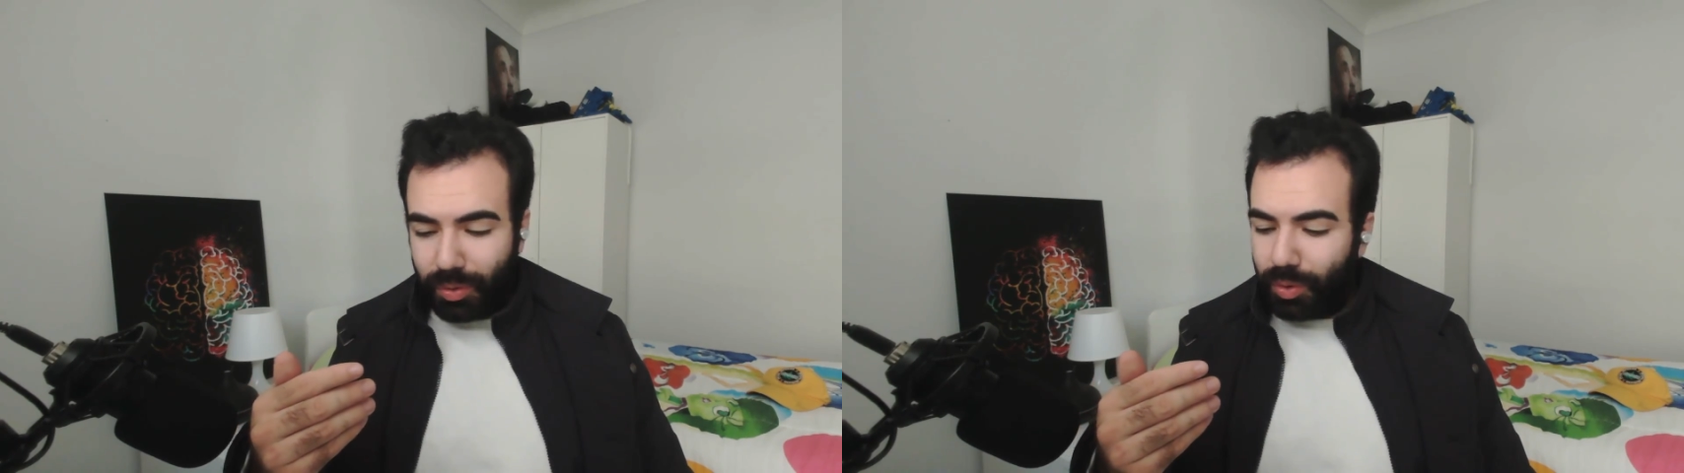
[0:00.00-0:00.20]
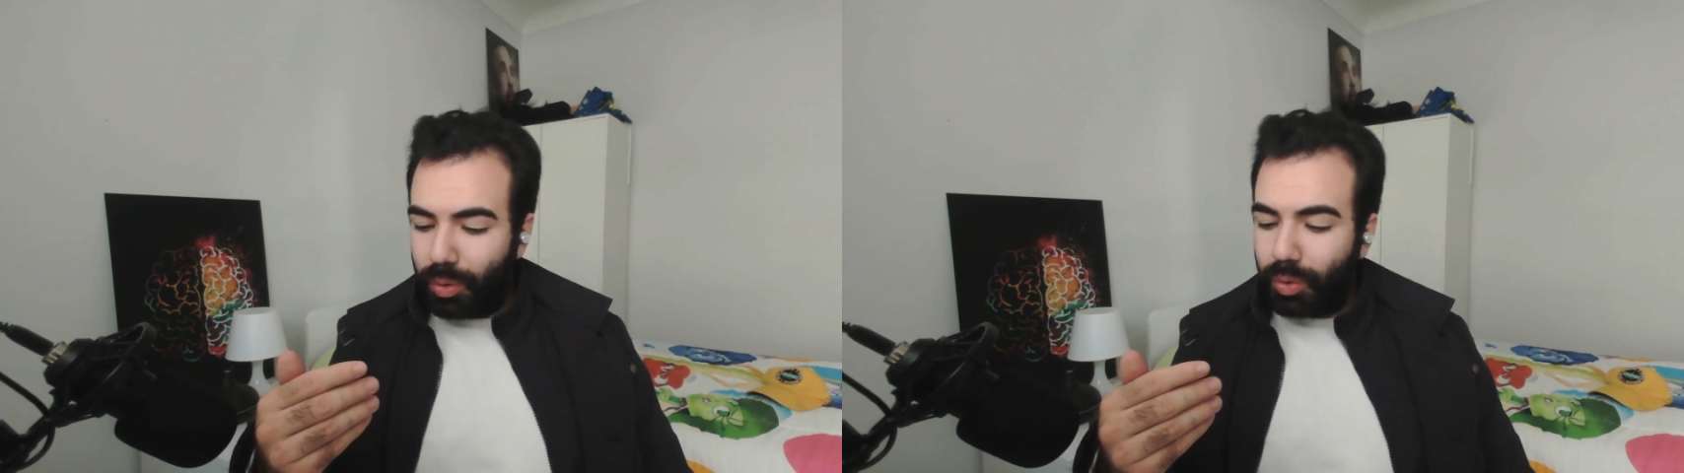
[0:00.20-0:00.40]

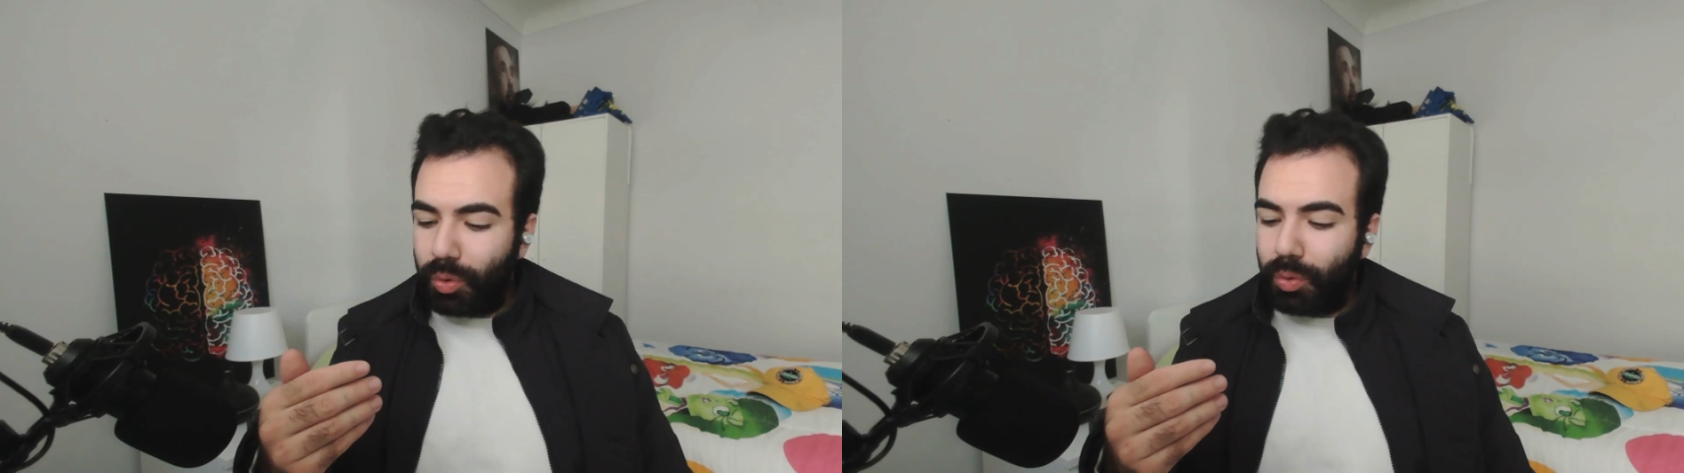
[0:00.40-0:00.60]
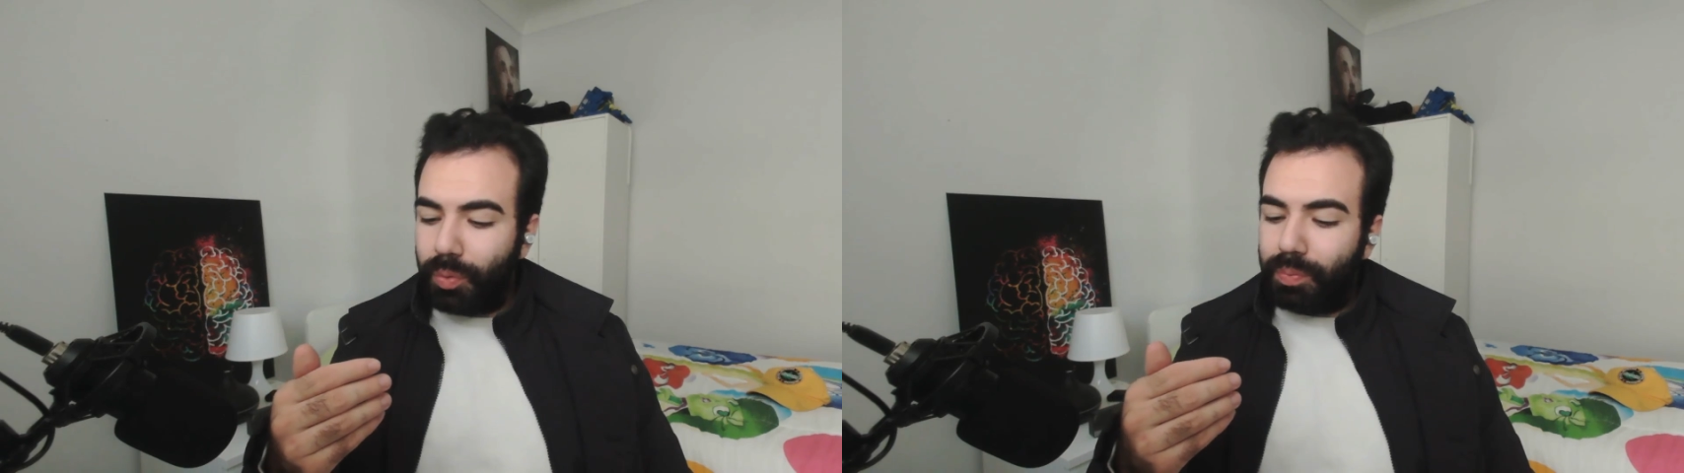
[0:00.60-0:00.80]

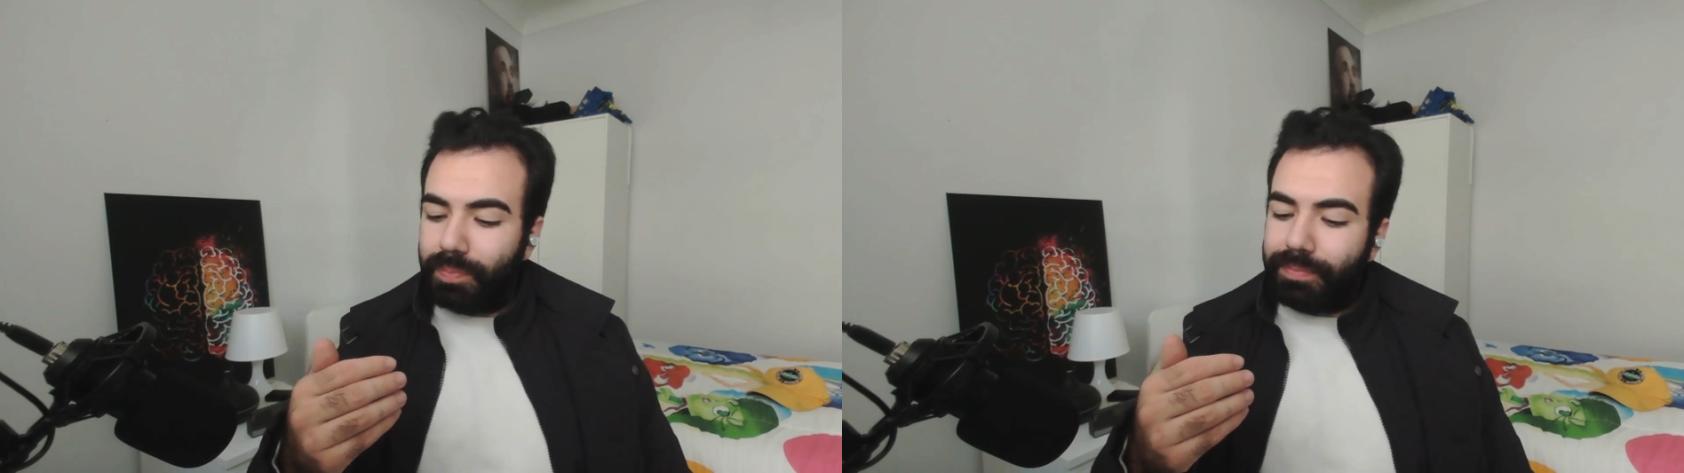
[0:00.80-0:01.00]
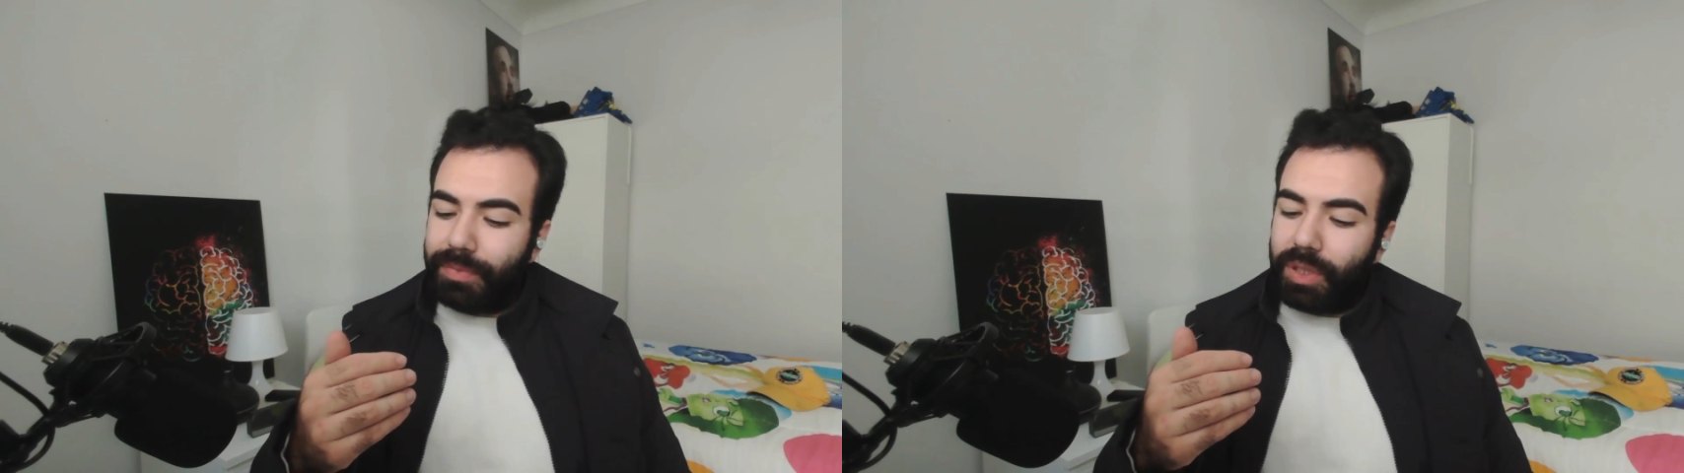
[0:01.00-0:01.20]
to
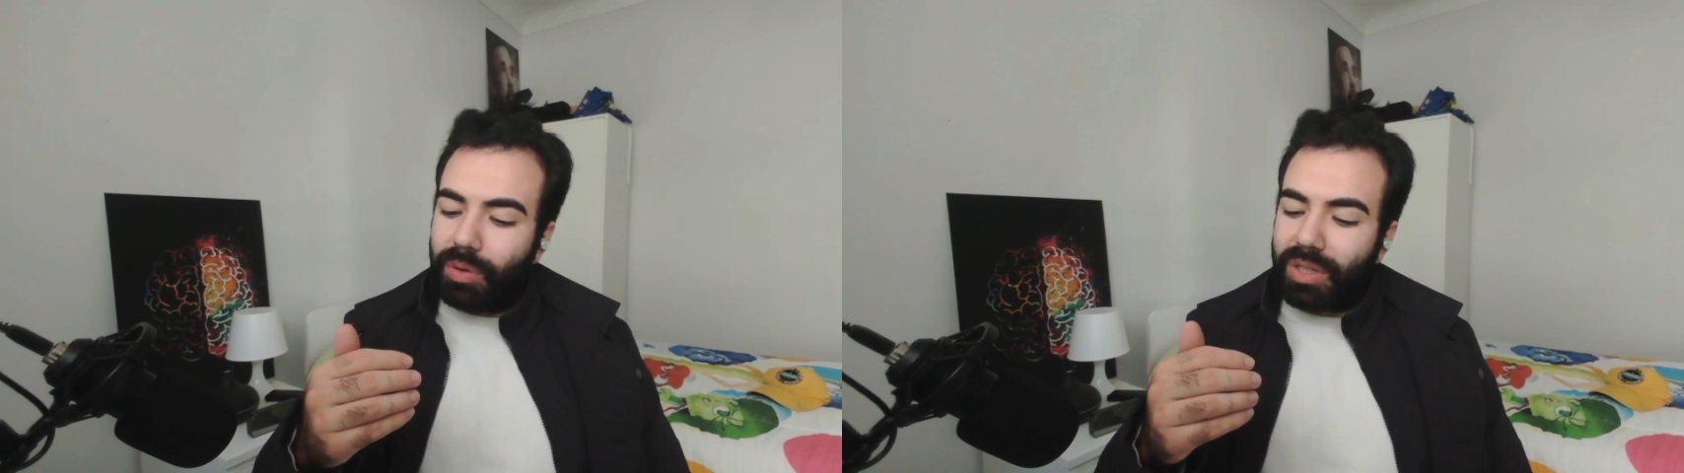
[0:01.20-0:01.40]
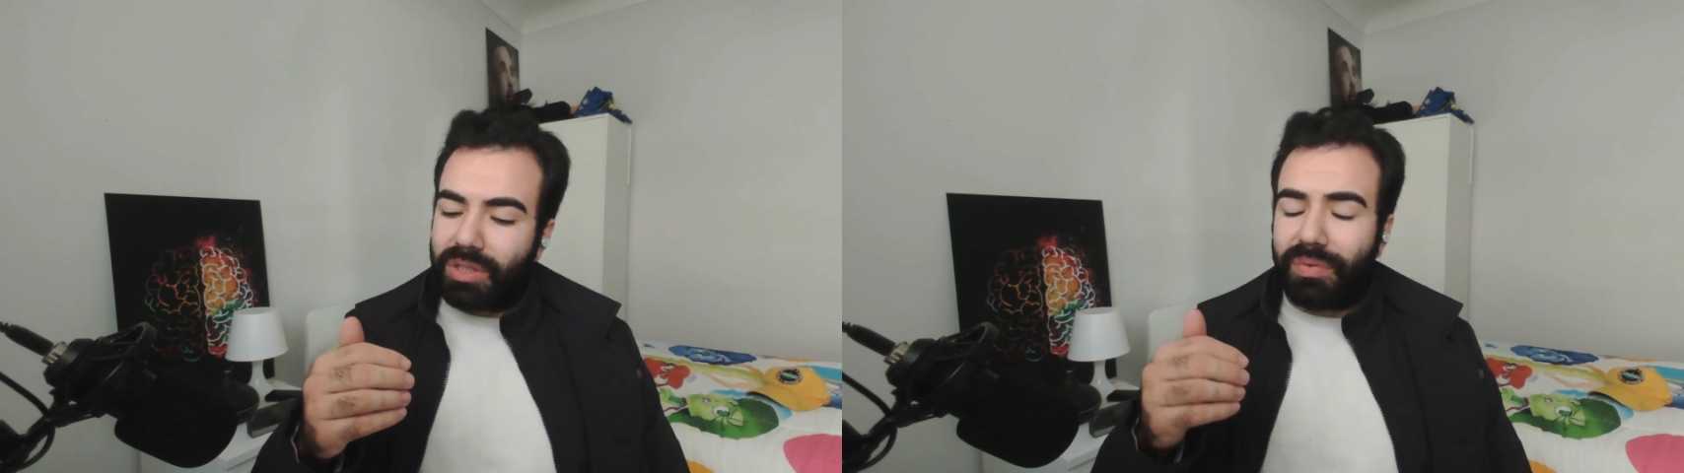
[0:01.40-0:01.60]
the
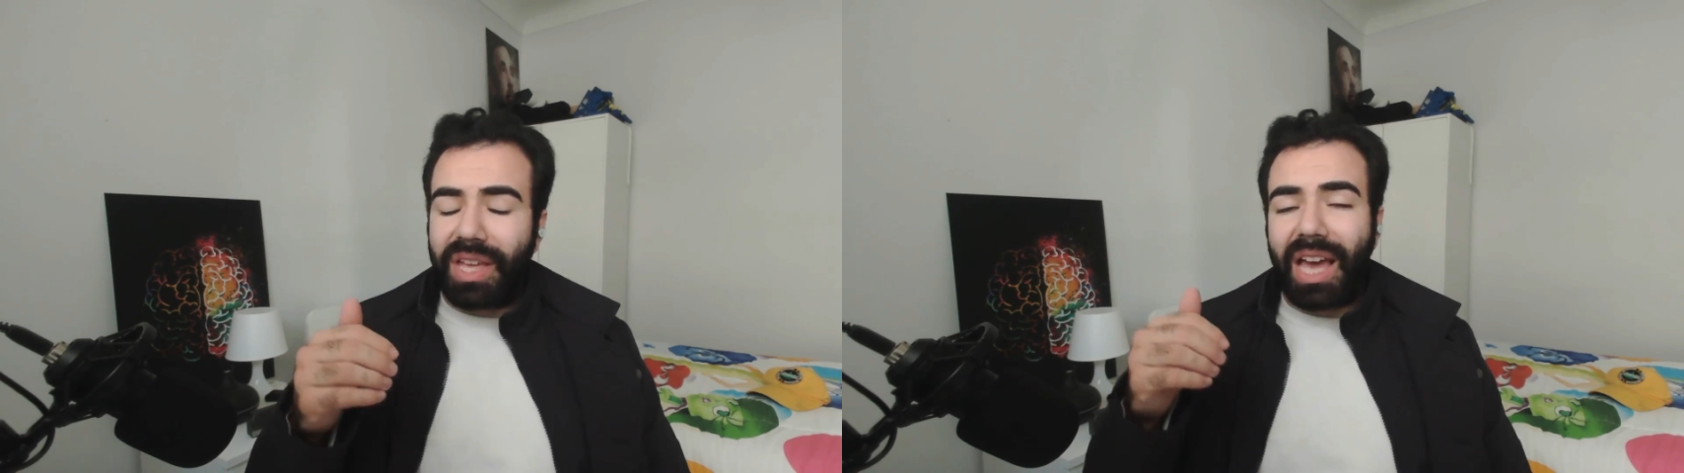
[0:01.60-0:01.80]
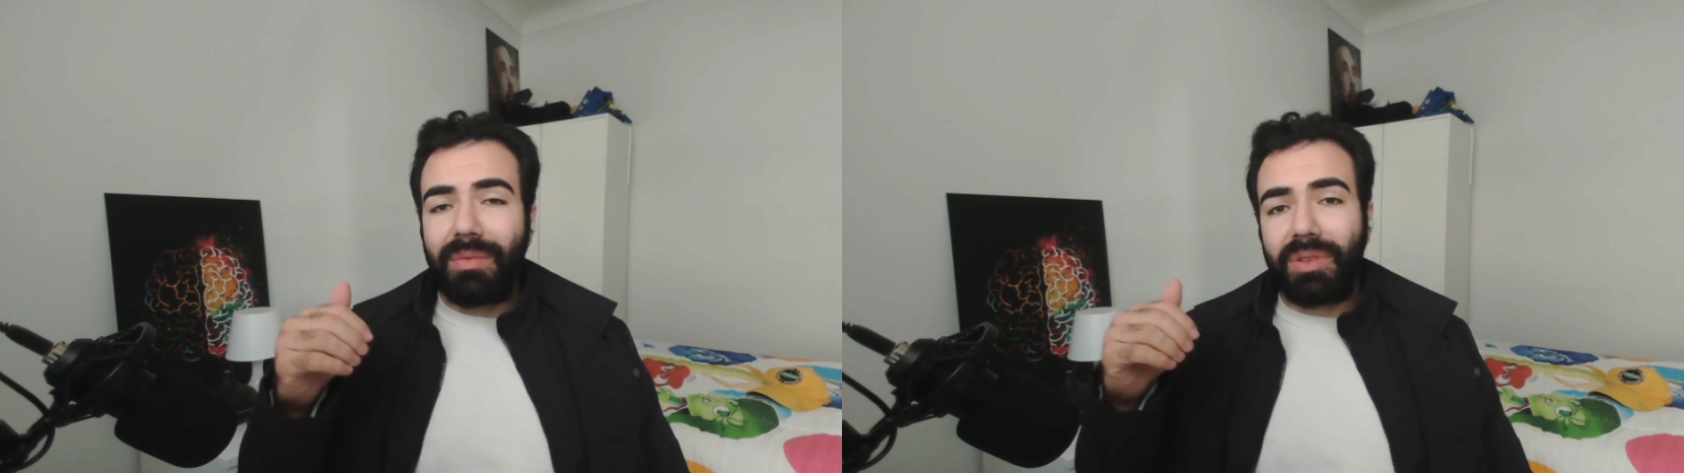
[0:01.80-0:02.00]
rest of the
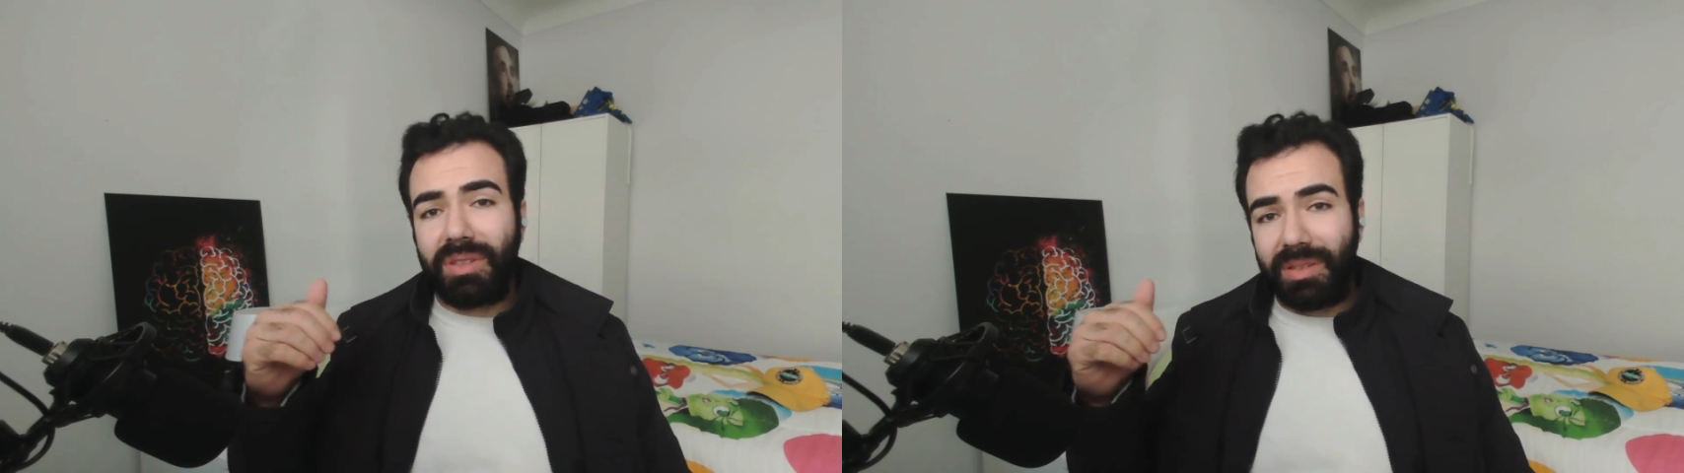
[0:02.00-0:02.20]
habit.